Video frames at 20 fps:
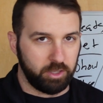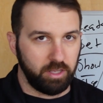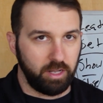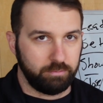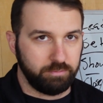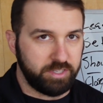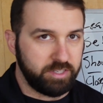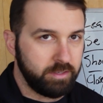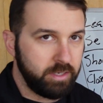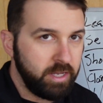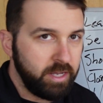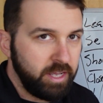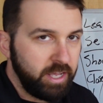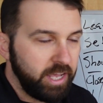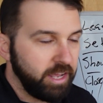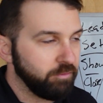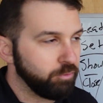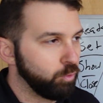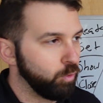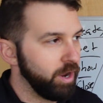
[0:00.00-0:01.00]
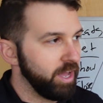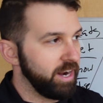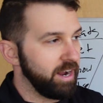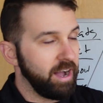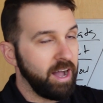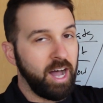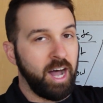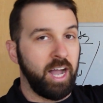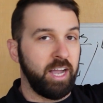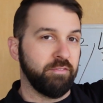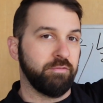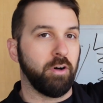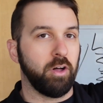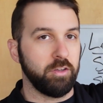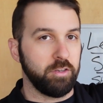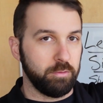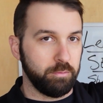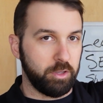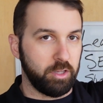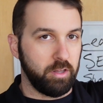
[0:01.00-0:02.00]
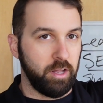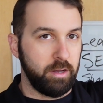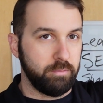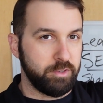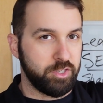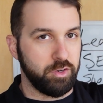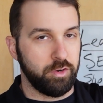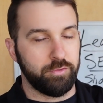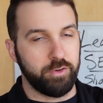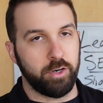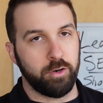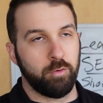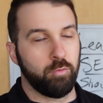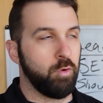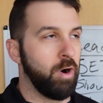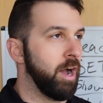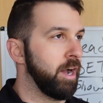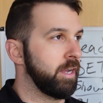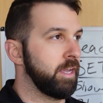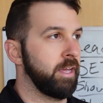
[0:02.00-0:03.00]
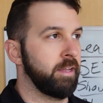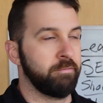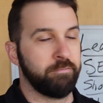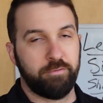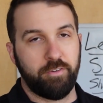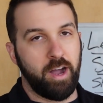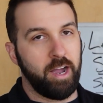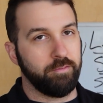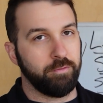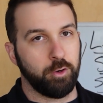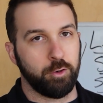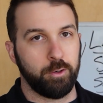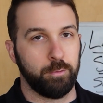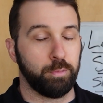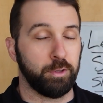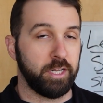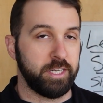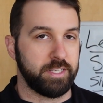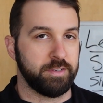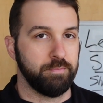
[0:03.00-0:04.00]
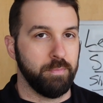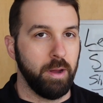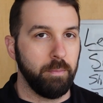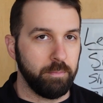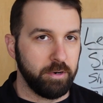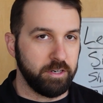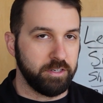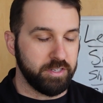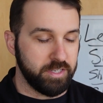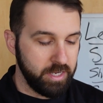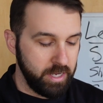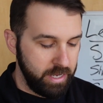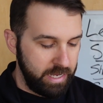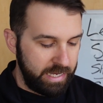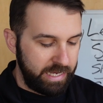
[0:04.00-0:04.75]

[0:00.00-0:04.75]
clubs. If we're at a high volume club, so if you're rocking 500 plus members,